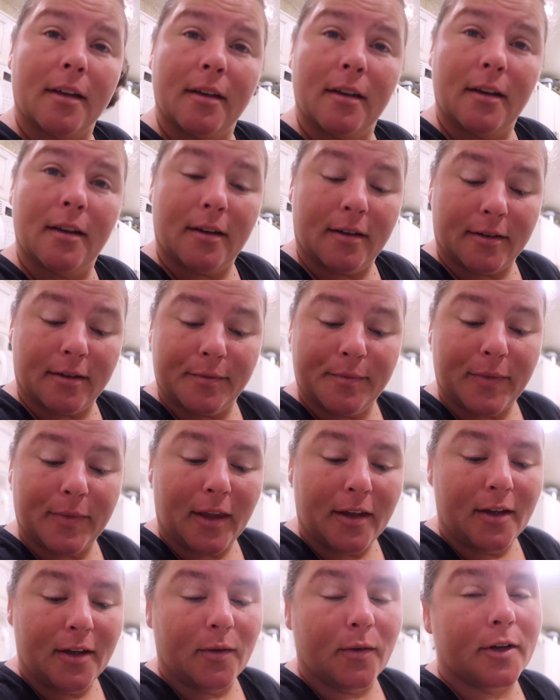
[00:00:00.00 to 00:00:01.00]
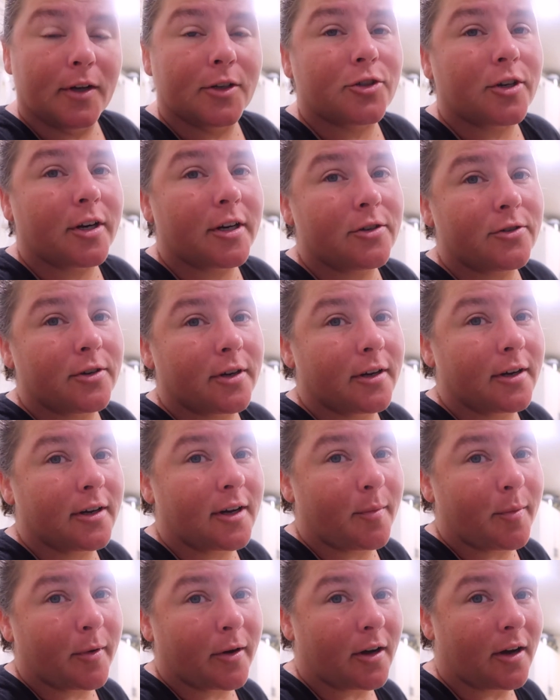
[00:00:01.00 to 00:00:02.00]
Uh, I tried to drink a
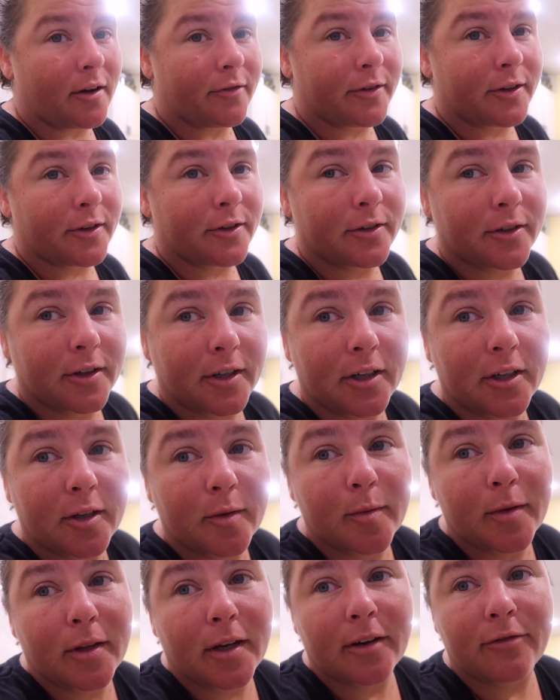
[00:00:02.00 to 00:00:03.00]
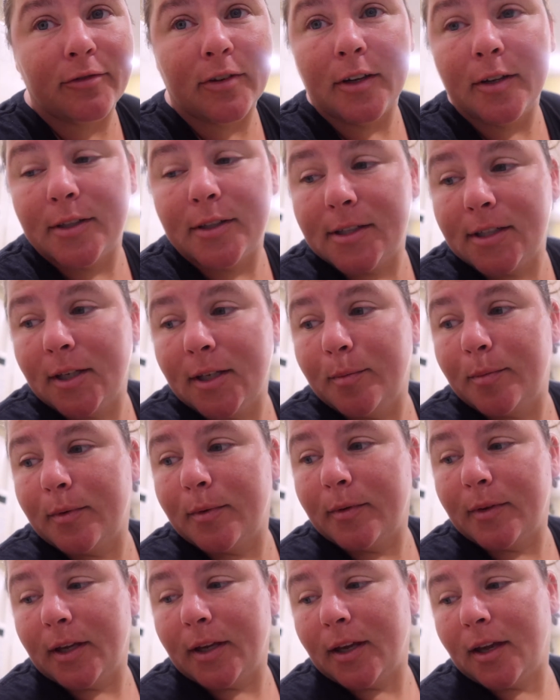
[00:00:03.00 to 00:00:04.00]
cup of coffee earlier, but I fell asleep
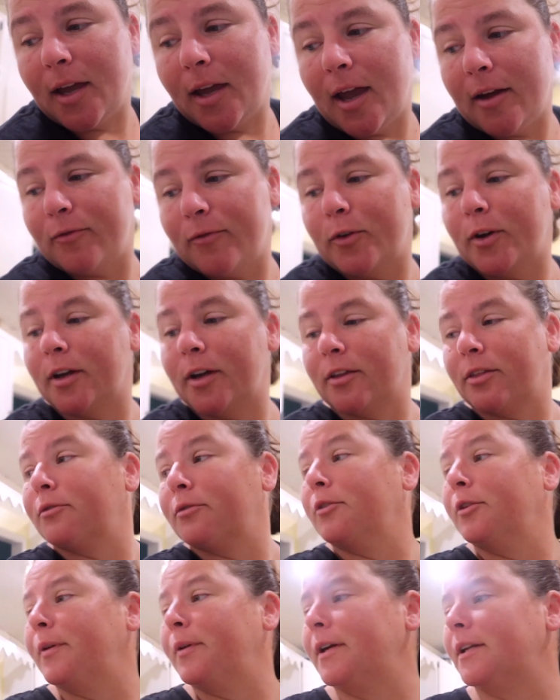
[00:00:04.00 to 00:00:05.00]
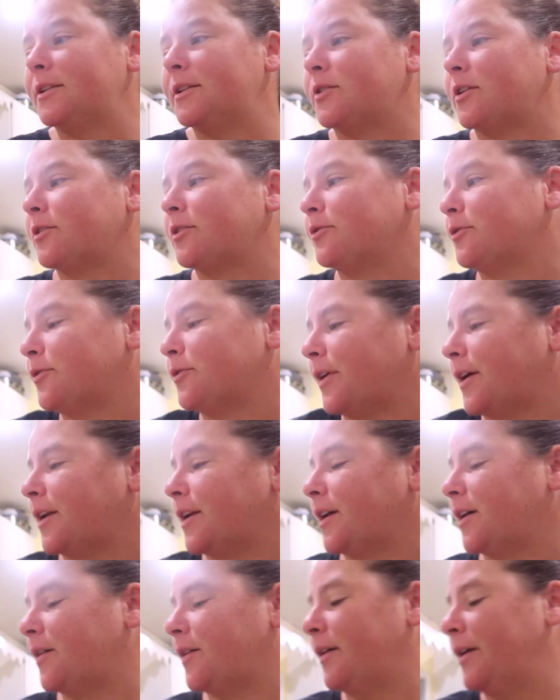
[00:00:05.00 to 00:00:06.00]
like halfway through it, so I threw that
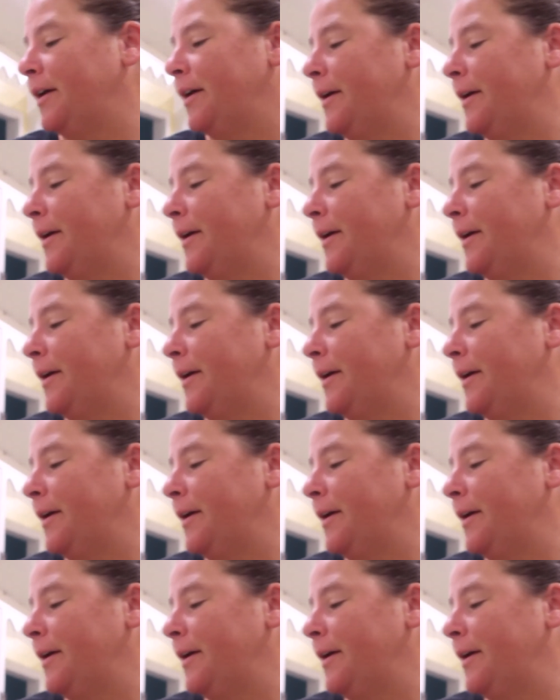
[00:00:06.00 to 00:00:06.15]
out